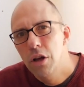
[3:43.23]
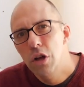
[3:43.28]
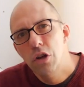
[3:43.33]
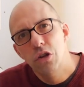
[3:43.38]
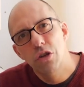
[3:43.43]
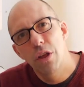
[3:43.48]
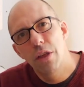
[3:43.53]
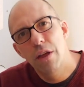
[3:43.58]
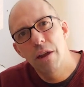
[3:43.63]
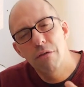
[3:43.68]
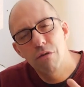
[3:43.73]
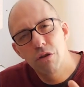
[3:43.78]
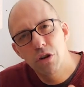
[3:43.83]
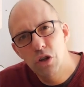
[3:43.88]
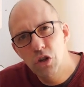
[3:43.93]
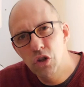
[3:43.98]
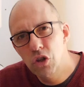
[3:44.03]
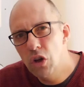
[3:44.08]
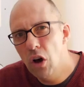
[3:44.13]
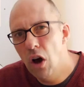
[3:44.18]
so that every
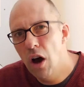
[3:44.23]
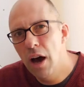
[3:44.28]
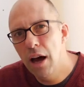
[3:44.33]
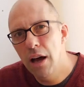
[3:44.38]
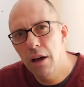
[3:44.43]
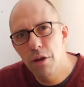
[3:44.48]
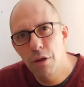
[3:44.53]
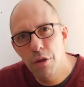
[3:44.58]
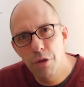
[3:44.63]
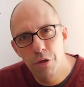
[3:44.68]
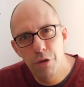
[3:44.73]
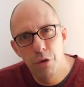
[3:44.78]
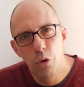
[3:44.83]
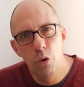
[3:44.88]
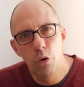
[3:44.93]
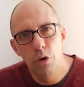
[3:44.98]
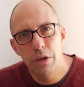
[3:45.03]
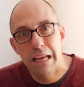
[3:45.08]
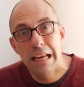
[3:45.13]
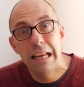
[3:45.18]
desire,
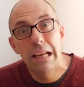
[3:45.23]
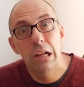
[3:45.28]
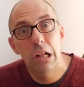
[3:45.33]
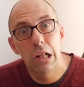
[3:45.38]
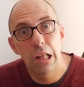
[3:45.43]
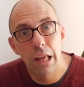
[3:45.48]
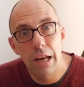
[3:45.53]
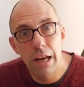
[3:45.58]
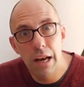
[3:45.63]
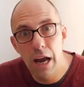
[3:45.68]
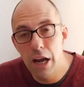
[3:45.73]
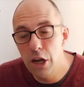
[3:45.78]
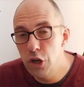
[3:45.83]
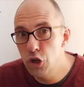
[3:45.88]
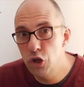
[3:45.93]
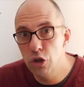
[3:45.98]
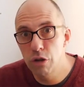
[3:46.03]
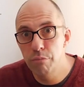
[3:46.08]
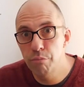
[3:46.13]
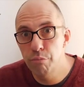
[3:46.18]
thought,
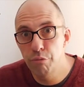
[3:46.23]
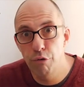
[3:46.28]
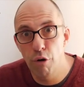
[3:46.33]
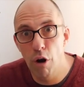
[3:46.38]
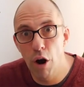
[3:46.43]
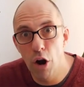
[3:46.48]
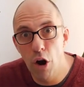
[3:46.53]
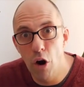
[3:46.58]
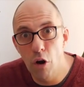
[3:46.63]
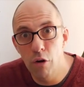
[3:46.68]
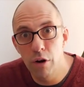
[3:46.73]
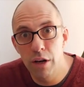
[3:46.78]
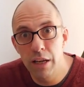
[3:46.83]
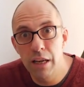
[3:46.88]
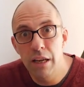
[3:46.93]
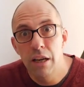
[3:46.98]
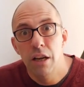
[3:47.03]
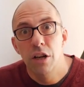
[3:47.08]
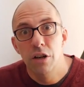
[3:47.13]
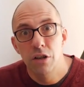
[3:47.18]
inclination,
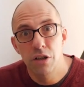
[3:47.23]
priority,